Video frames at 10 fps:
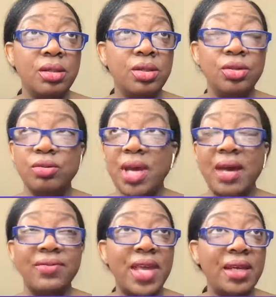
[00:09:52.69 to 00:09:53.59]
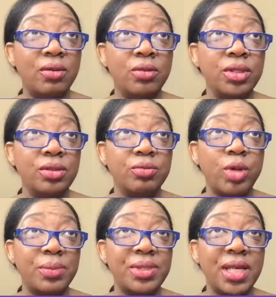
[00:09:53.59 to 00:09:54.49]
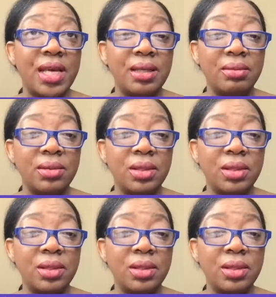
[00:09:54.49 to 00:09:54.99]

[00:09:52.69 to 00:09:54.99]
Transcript: Do you have that on your website?